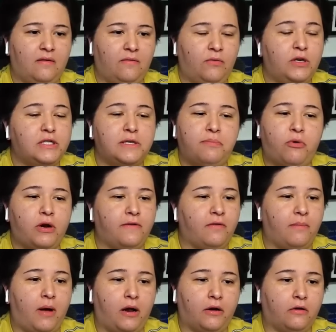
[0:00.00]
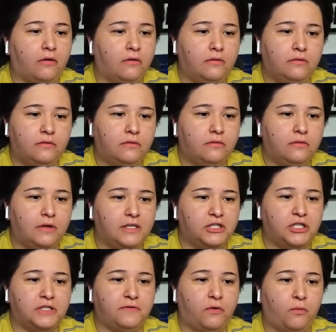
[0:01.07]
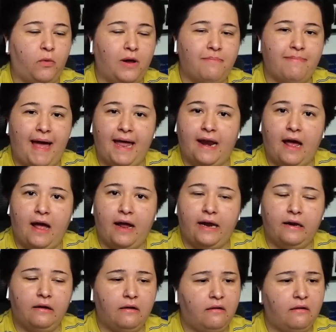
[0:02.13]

What is the point of a monocle? Is it just for one bad eye?